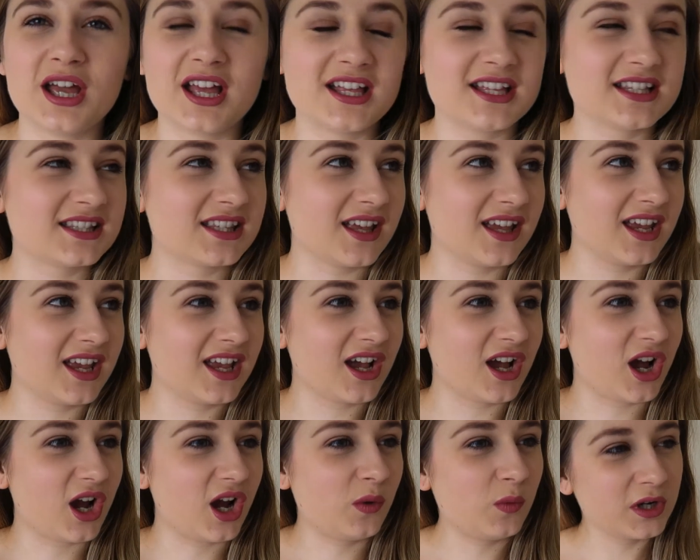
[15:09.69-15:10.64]
It's like
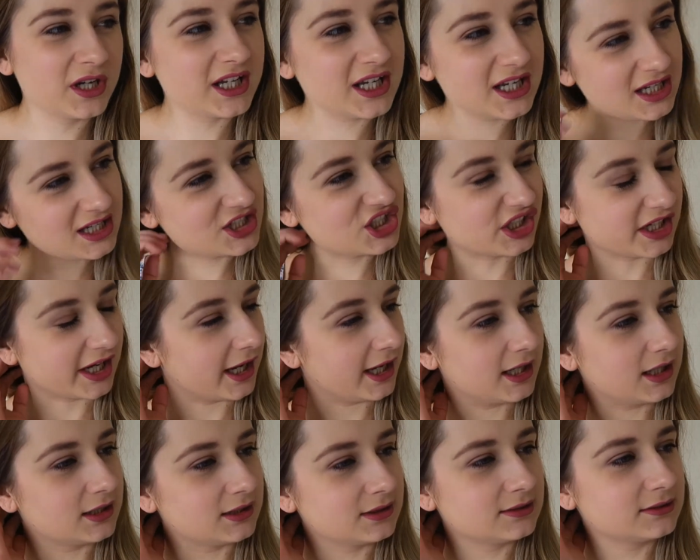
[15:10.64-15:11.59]
I want to eat
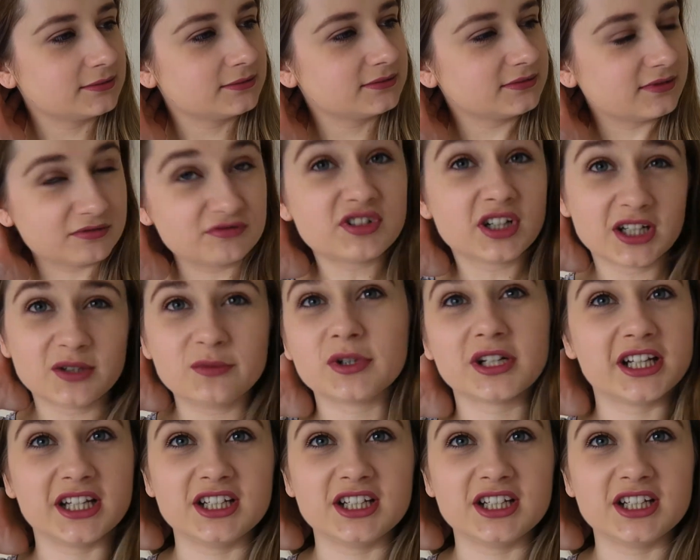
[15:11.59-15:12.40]
shit, I really want